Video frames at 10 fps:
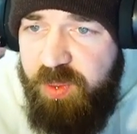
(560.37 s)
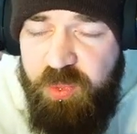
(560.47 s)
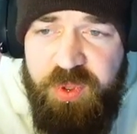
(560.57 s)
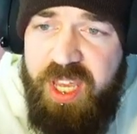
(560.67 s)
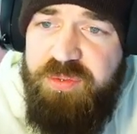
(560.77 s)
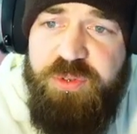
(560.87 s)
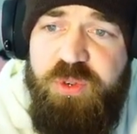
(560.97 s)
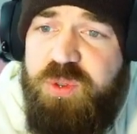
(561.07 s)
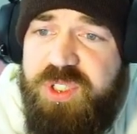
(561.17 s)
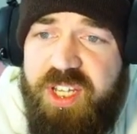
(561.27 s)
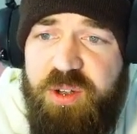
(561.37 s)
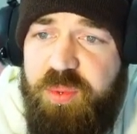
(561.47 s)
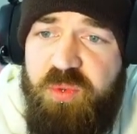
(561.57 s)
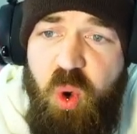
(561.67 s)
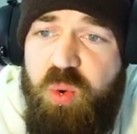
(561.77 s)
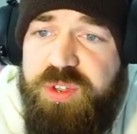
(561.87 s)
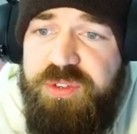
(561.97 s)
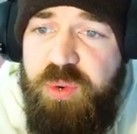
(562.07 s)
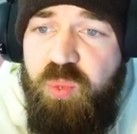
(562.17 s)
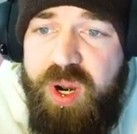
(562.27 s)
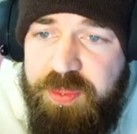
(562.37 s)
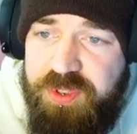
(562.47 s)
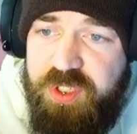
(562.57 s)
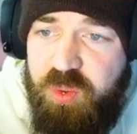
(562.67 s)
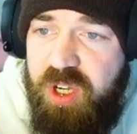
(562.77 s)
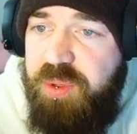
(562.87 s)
We have a full setup of all the different weapons as well.